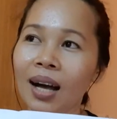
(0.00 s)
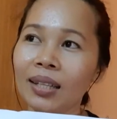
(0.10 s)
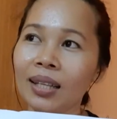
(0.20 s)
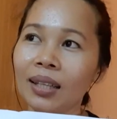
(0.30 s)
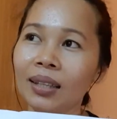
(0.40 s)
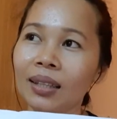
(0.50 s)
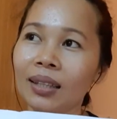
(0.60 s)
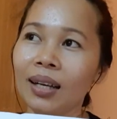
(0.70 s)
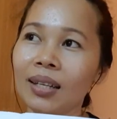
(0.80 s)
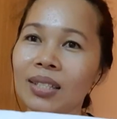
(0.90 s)
that
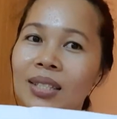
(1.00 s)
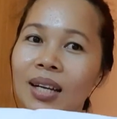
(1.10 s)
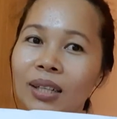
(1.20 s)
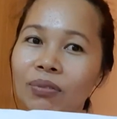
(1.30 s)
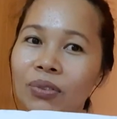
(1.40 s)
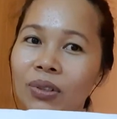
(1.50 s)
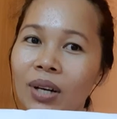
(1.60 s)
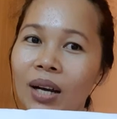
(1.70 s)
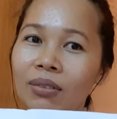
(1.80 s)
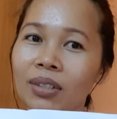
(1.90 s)
start for
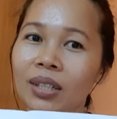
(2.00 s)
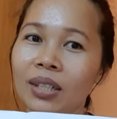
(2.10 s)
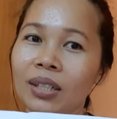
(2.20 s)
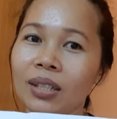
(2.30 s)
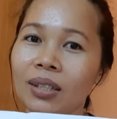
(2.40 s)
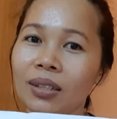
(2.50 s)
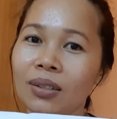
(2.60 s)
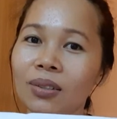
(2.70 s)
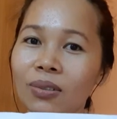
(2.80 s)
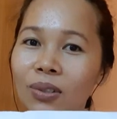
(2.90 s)
our,
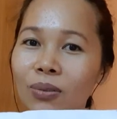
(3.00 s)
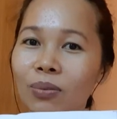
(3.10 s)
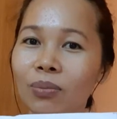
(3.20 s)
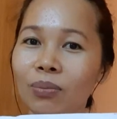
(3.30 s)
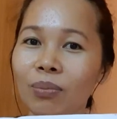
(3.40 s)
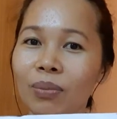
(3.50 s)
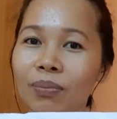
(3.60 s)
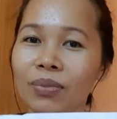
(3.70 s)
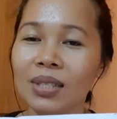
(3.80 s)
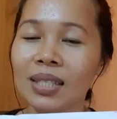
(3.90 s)
you know, yung
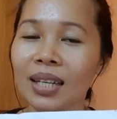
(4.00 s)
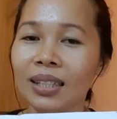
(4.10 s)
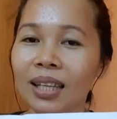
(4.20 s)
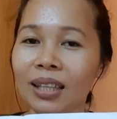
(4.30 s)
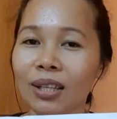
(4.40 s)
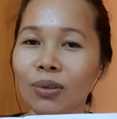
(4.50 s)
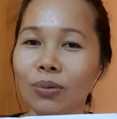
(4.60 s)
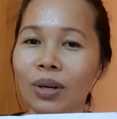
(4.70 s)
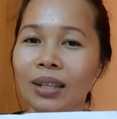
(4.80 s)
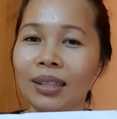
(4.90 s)
start natin
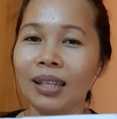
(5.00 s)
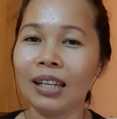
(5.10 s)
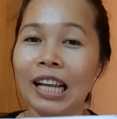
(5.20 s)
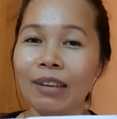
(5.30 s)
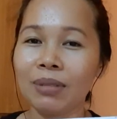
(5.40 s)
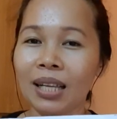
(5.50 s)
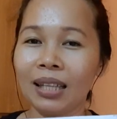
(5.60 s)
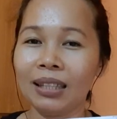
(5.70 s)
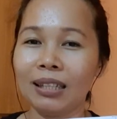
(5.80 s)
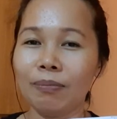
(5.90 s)
yung ating light sa
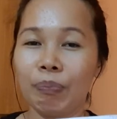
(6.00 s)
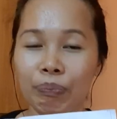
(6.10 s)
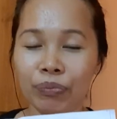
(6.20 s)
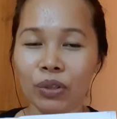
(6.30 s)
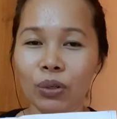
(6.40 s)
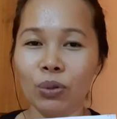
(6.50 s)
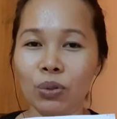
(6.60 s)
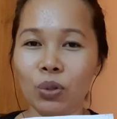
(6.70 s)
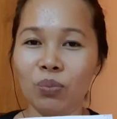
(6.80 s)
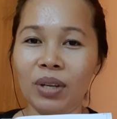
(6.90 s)
ating
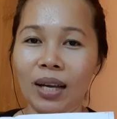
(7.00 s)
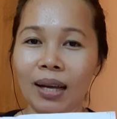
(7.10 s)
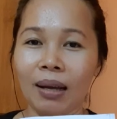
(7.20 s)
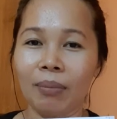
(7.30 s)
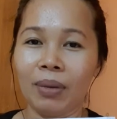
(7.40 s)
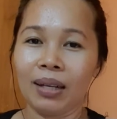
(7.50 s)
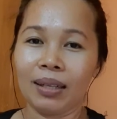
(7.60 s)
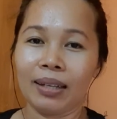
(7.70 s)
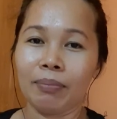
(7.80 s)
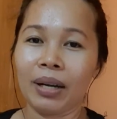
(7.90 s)
YouTube na
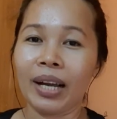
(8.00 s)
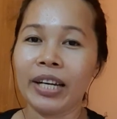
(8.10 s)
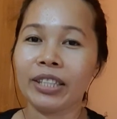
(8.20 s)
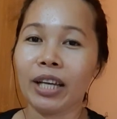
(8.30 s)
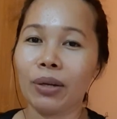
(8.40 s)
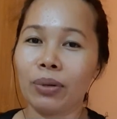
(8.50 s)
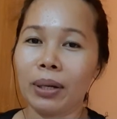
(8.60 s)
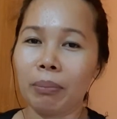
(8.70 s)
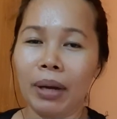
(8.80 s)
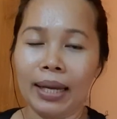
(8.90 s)
mag-earn tayo
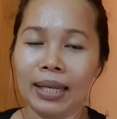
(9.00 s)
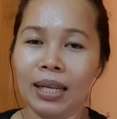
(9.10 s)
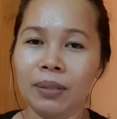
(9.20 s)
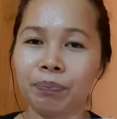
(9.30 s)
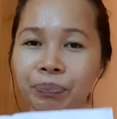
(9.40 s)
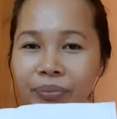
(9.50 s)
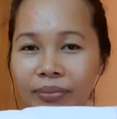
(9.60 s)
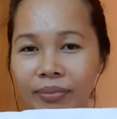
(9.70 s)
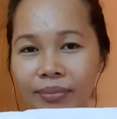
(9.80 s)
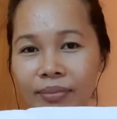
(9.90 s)
ng money.
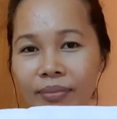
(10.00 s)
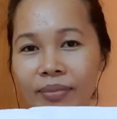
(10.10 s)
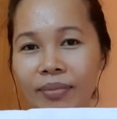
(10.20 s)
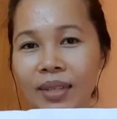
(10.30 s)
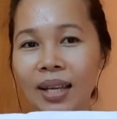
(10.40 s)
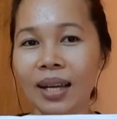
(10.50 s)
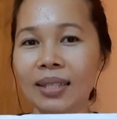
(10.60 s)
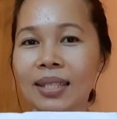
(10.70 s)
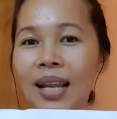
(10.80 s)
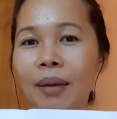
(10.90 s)
At
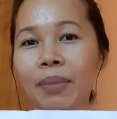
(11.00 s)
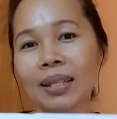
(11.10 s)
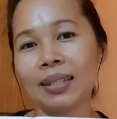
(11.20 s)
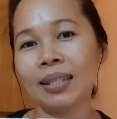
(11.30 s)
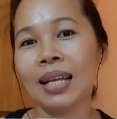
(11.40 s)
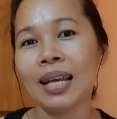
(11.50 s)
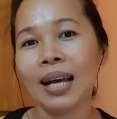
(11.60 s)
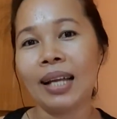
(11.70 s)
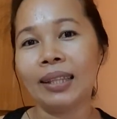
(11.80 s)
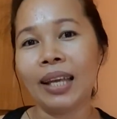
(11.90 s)
salamat
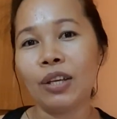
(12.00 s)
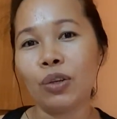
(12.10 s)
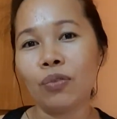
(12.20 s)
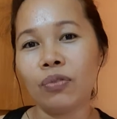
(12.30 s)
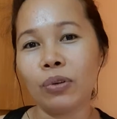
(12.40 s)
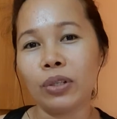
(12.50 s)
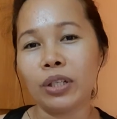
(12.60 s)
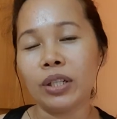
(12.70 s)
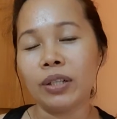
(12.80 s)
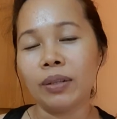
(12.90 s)
at thank you
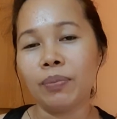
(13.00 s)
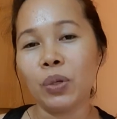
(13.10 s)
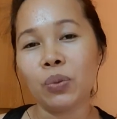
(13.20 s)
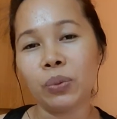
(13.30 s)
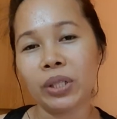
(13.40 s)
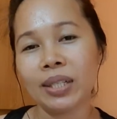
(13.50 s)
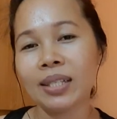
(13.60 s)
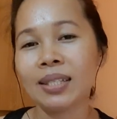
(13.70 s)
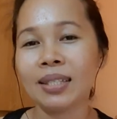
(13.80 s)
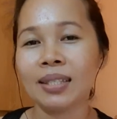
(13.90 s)
for
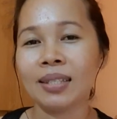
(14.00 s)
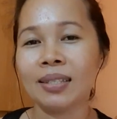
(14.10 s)
viewers.